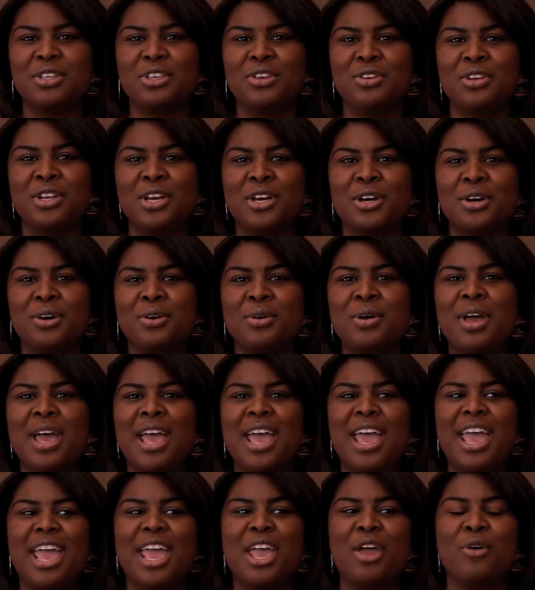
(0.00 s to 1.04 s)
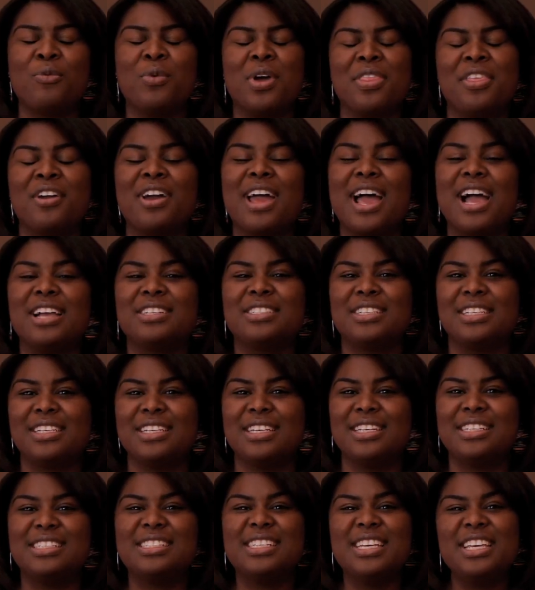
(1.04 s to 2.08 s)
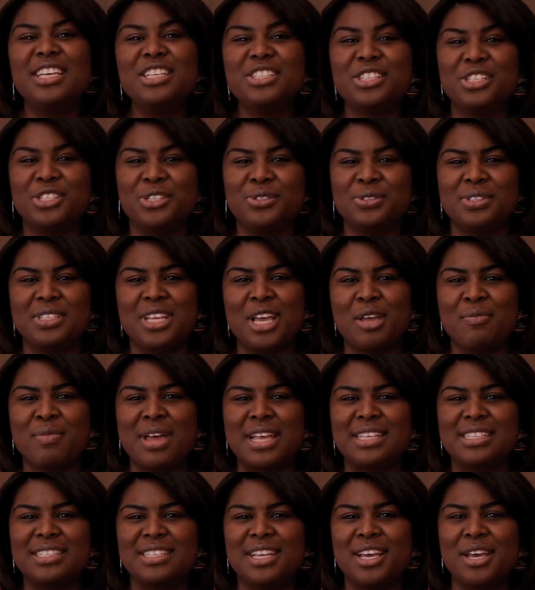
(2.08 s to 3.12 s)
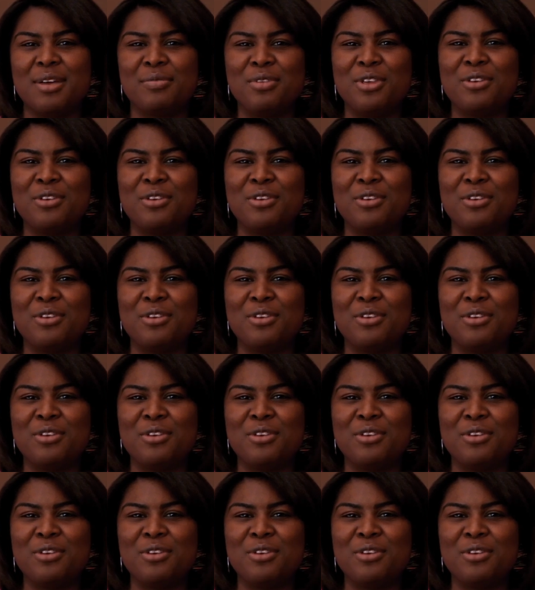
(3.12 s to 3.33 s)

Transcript: you know? And when they're actually teaching you step by step,